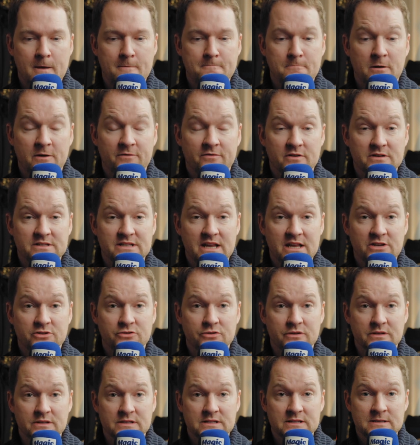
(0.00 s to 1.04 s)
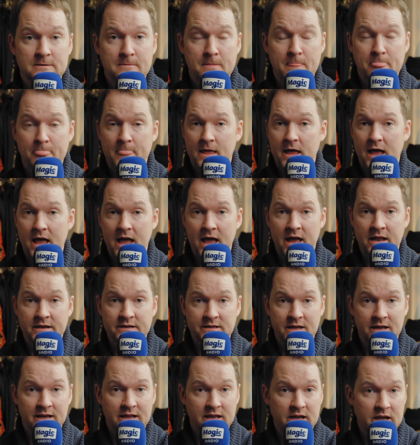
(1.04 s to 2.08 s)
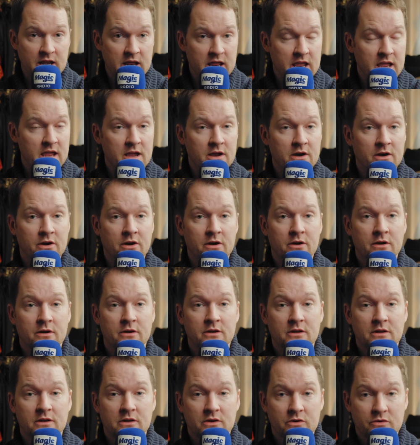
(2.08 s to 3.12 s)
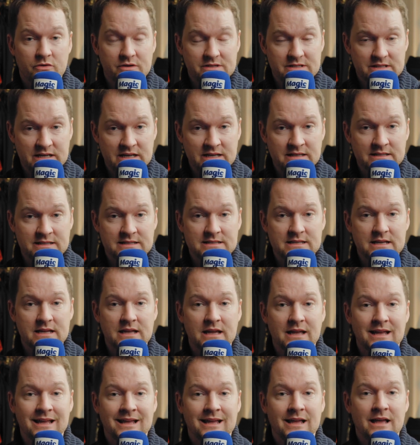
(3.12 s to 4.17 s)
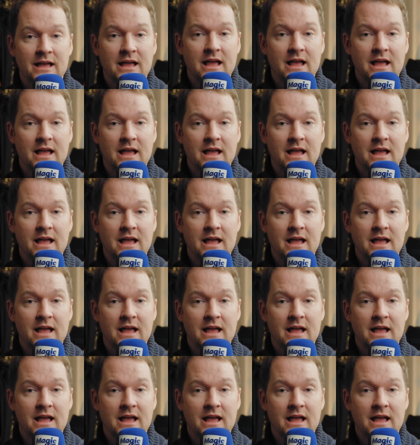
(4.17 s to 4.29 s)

my first entrance and I can hear Christine singing